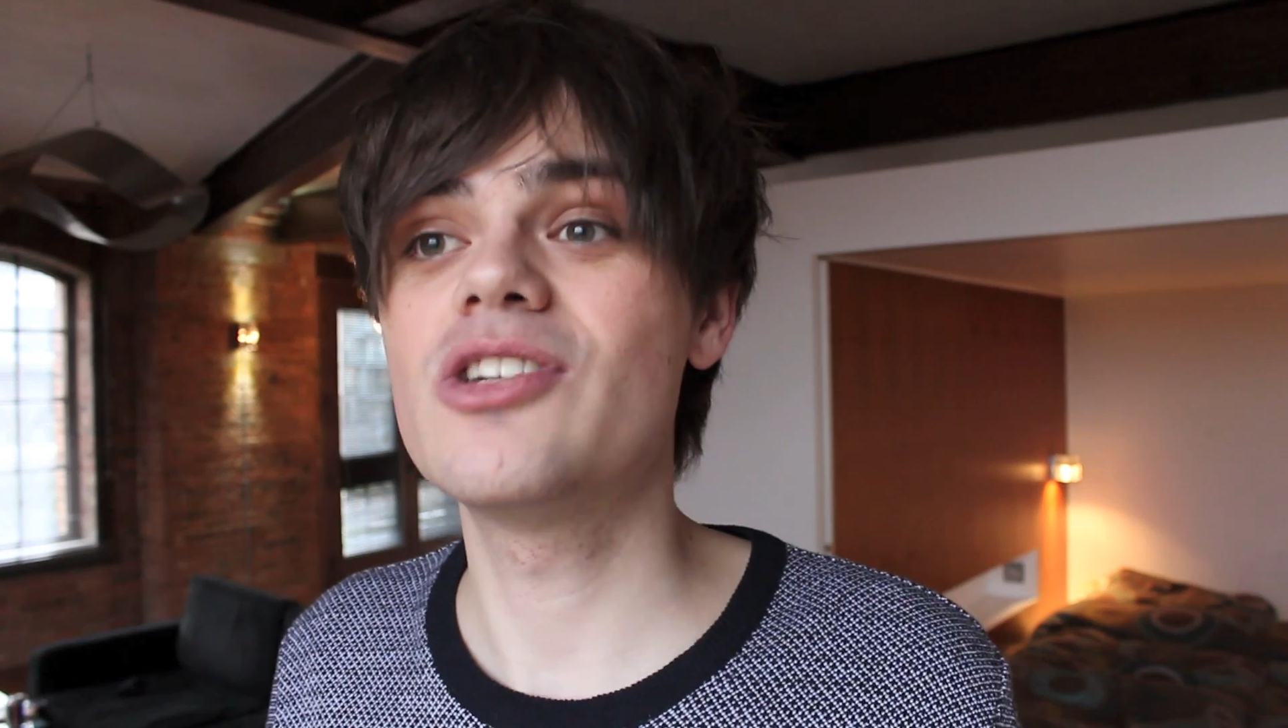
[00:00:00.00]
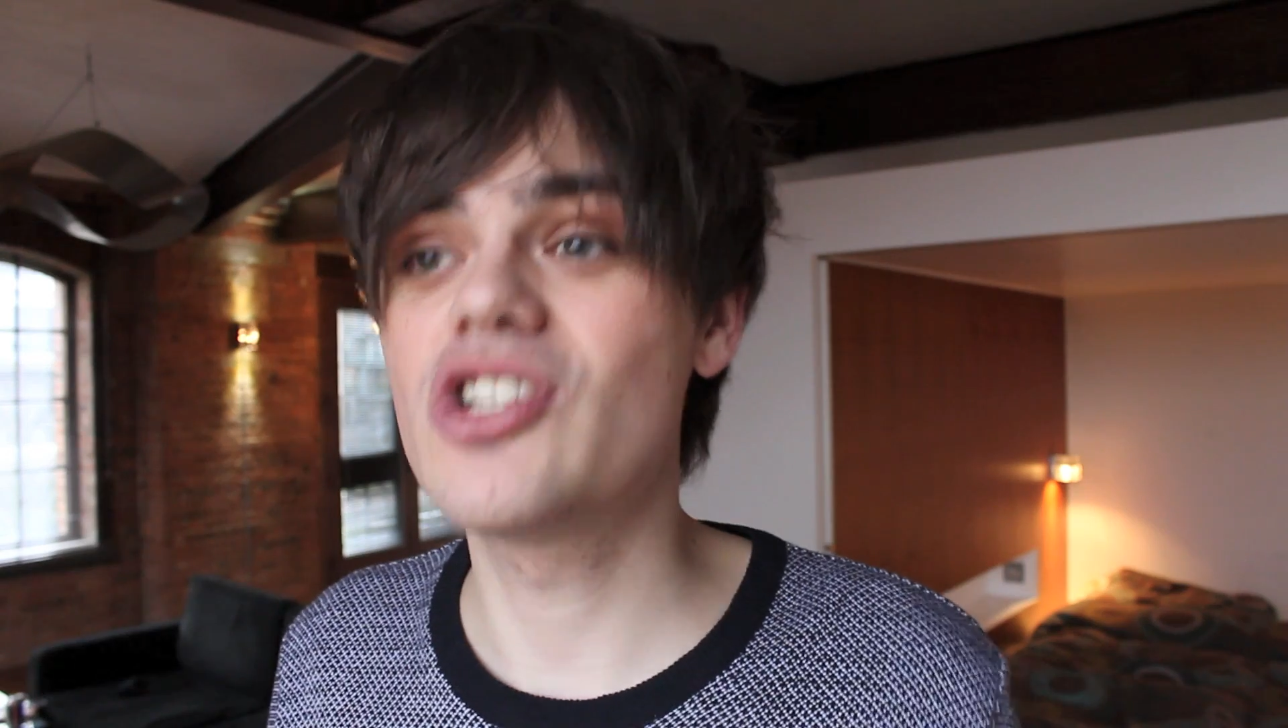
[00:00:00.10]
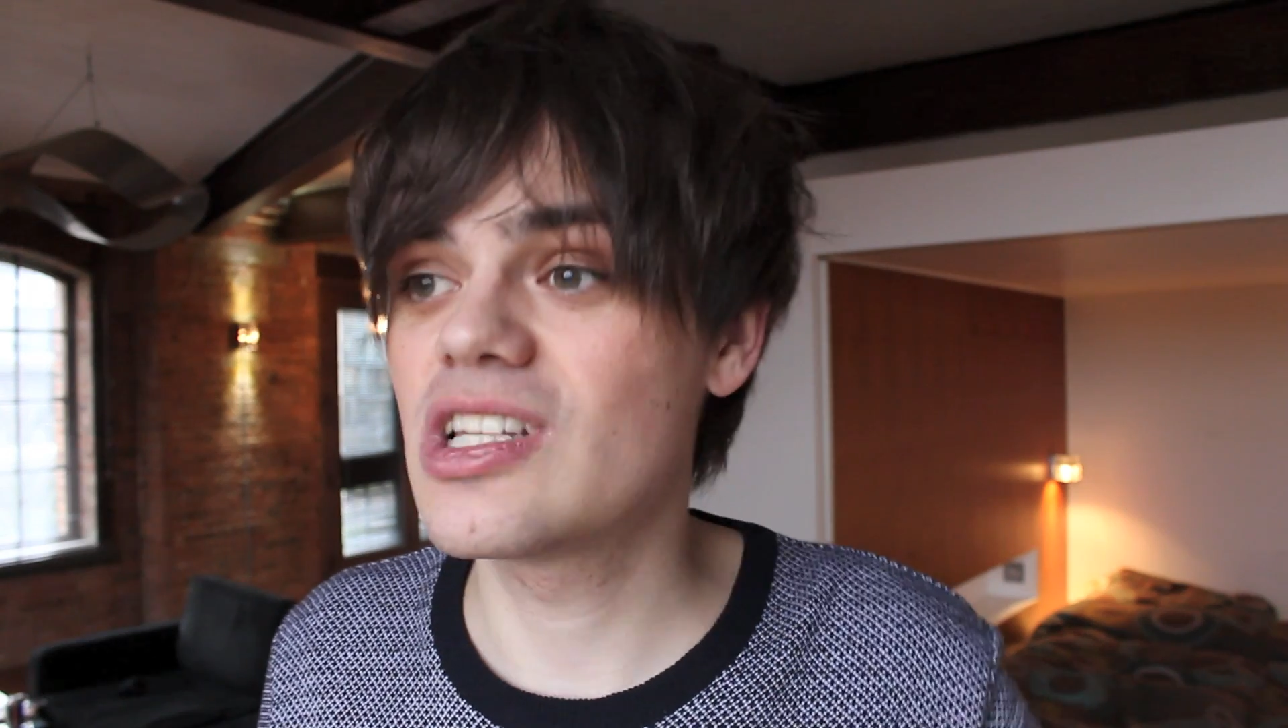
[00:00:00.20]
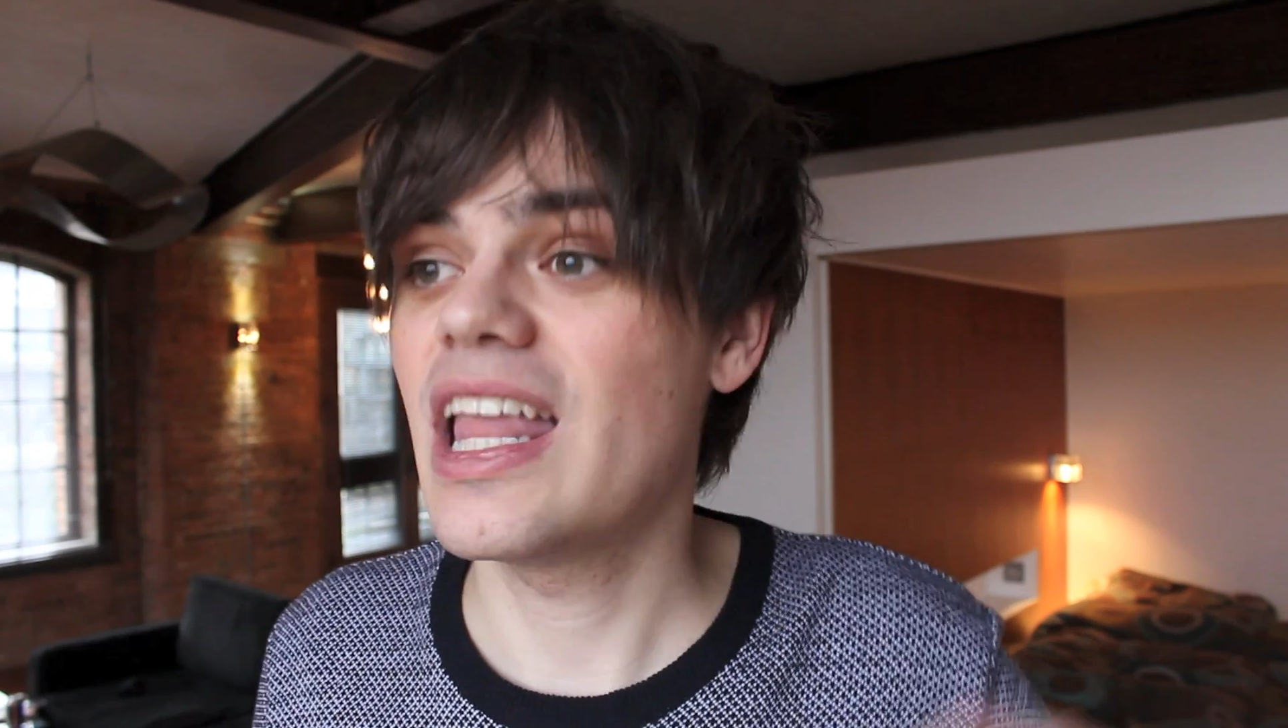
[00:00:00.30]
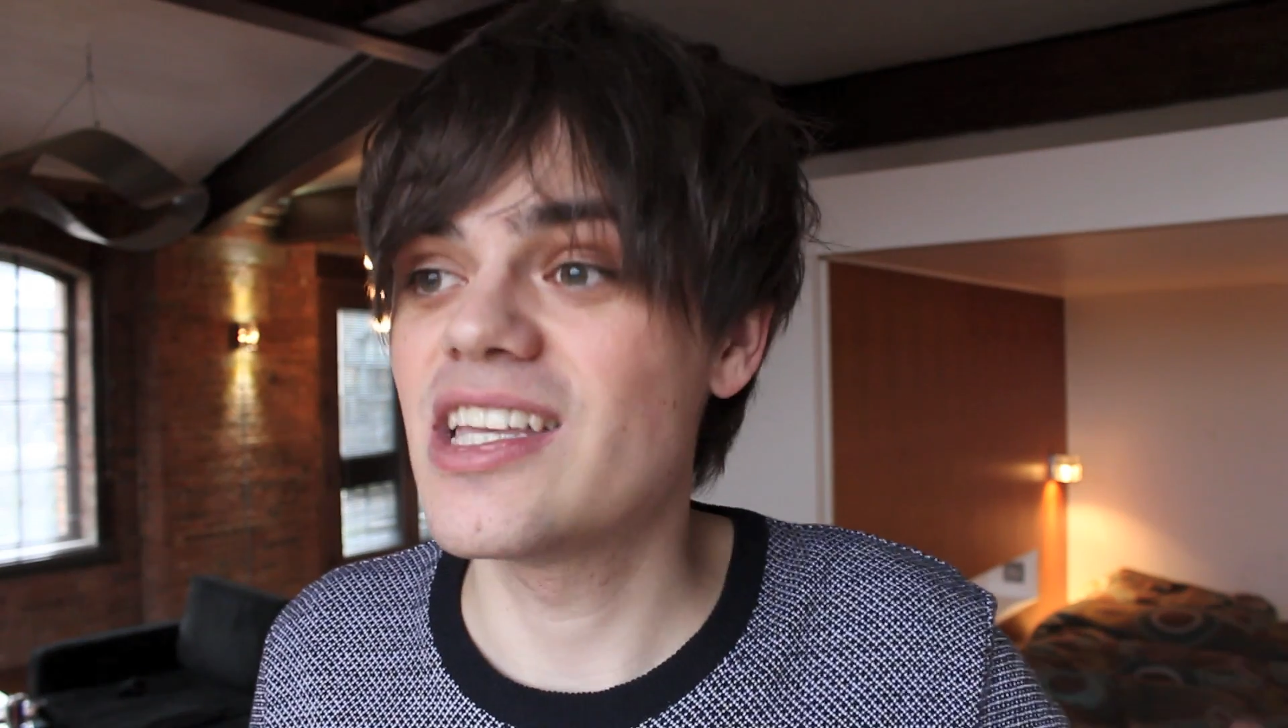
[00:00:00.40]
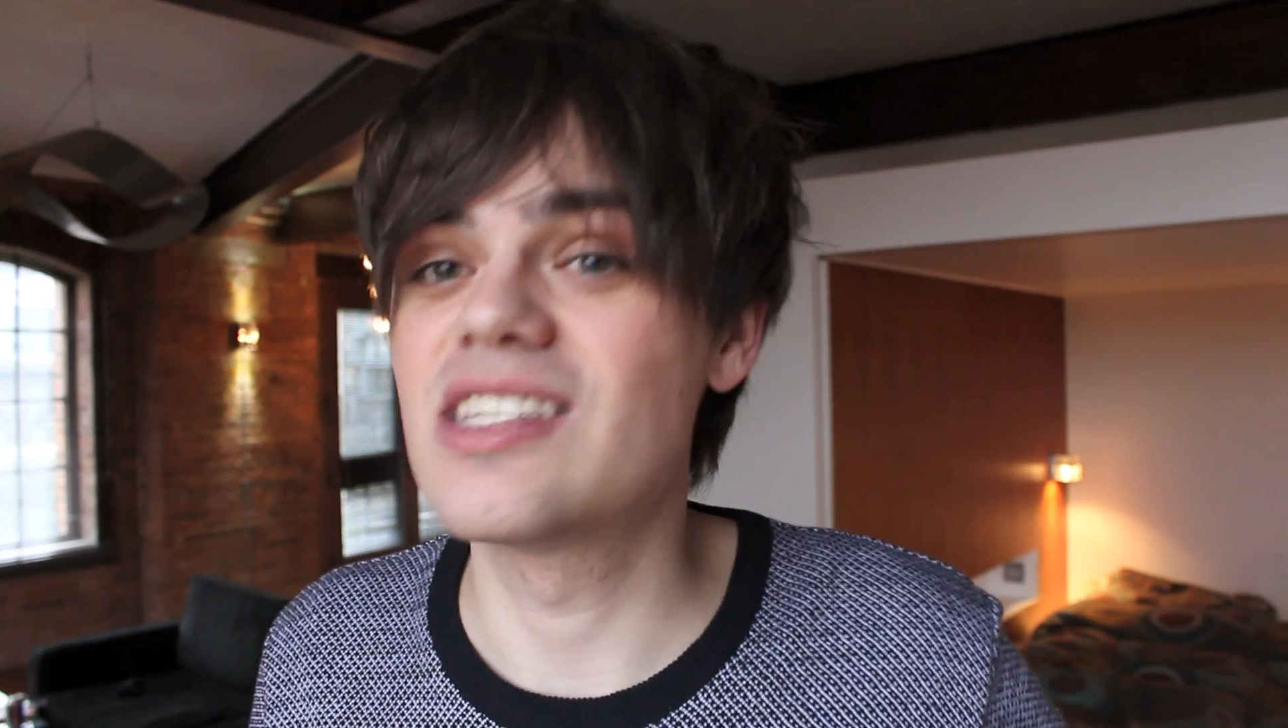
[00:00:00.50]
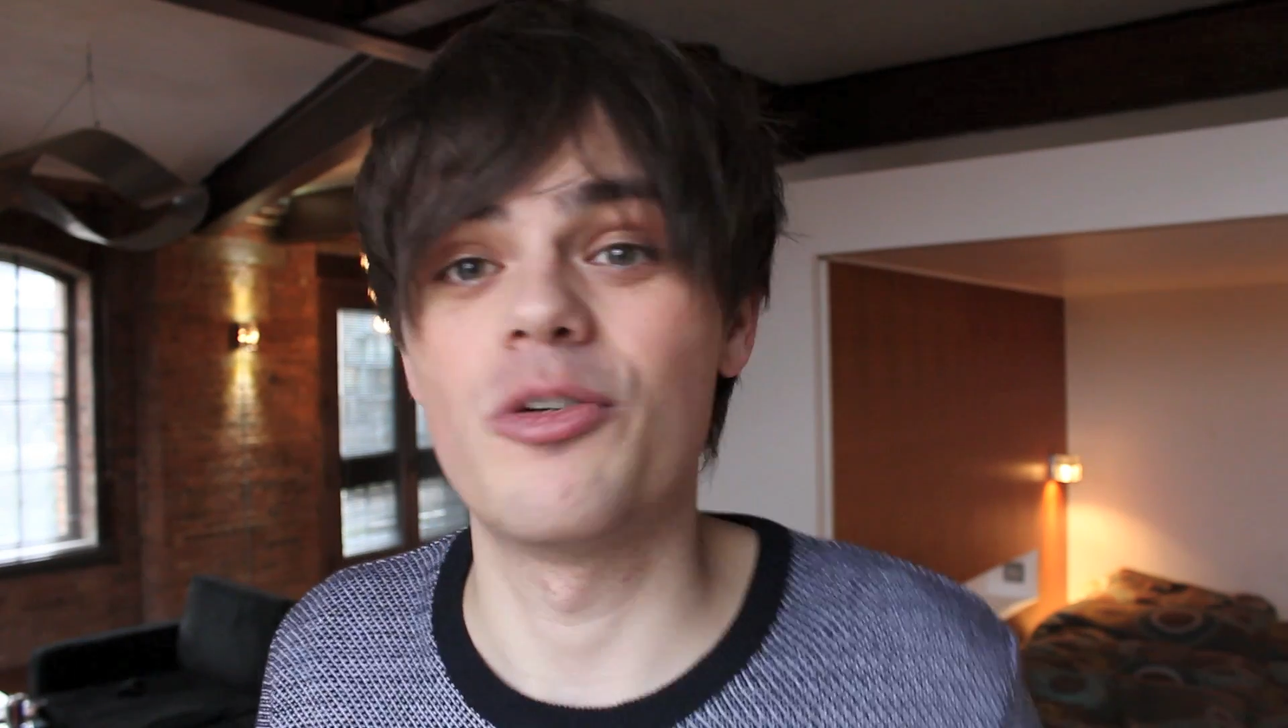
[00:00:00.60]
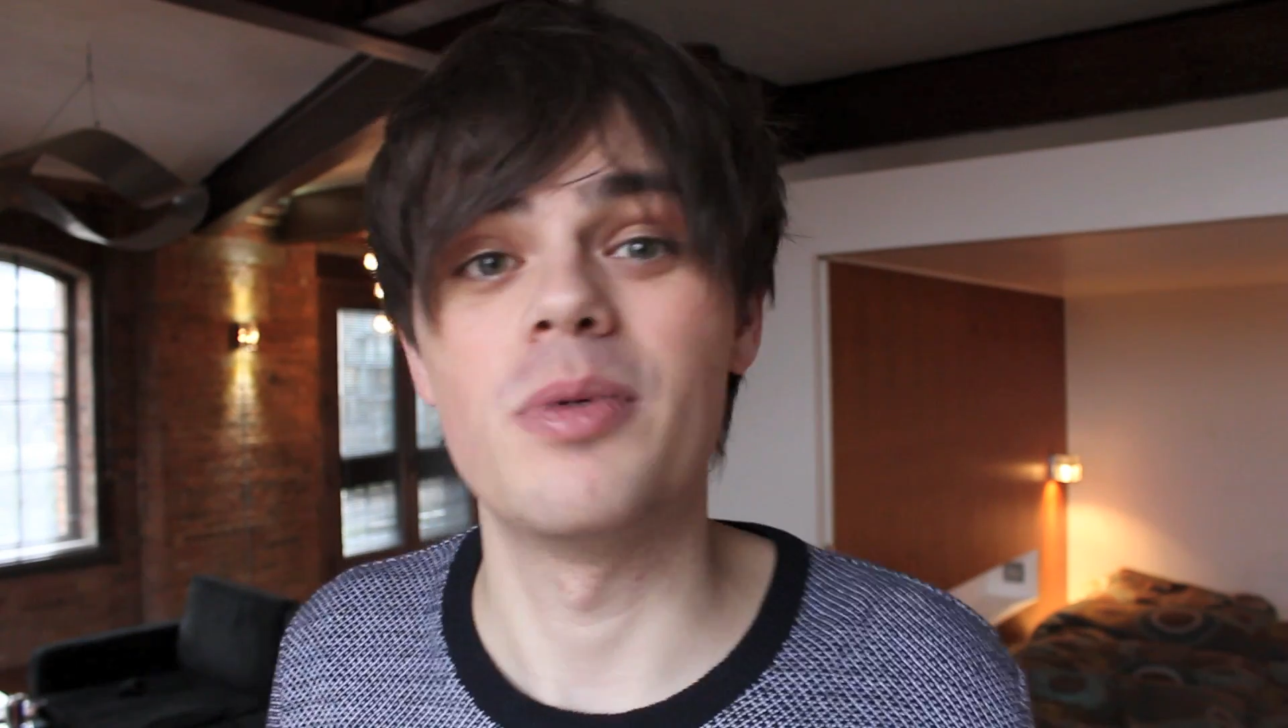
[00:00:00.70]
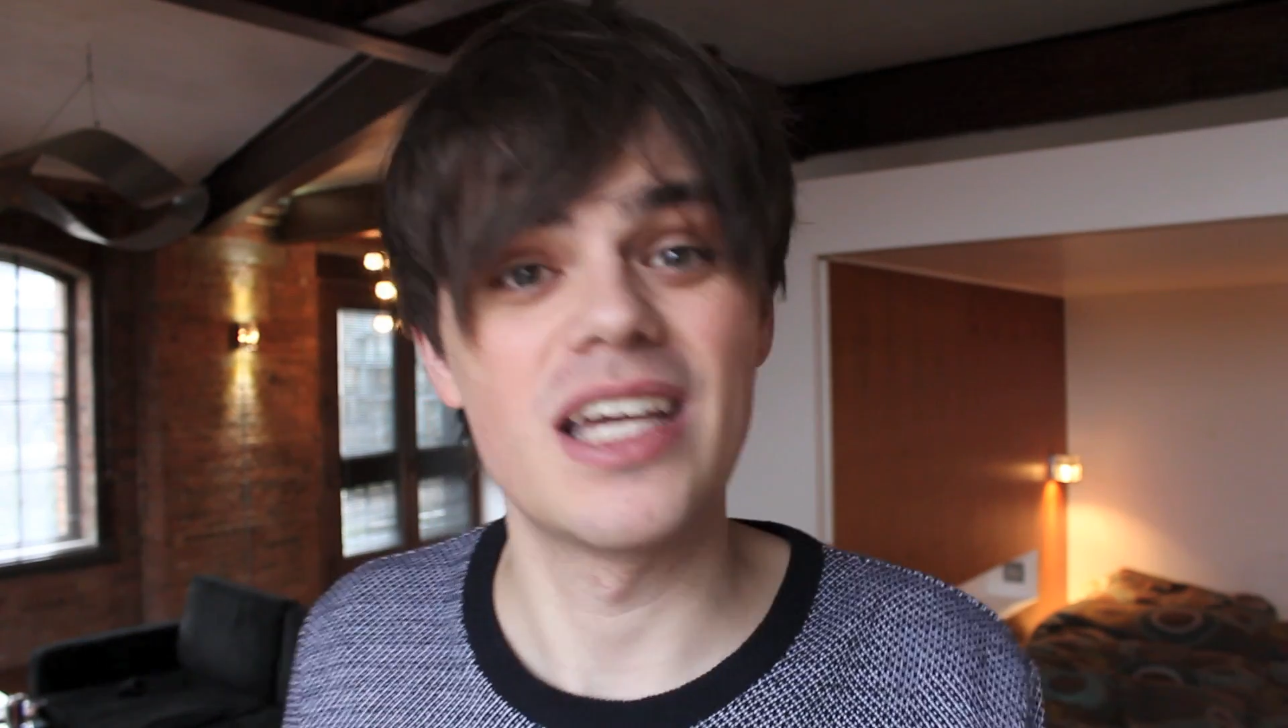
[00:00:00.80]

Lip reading: is just let yourself